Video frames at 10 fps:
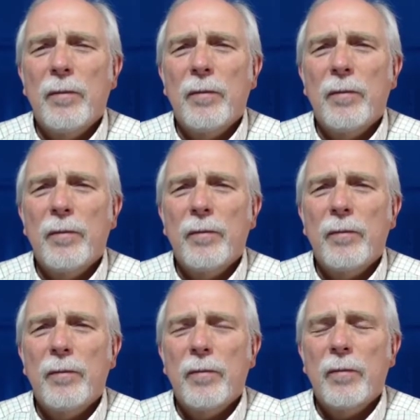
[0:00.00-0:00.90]

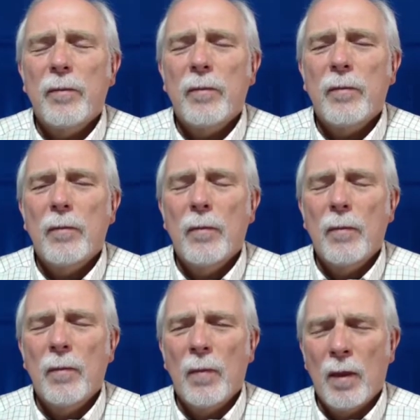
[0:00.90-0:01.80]

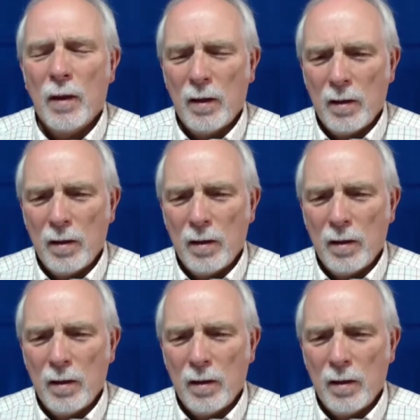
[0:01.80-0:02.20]
(no one is talking)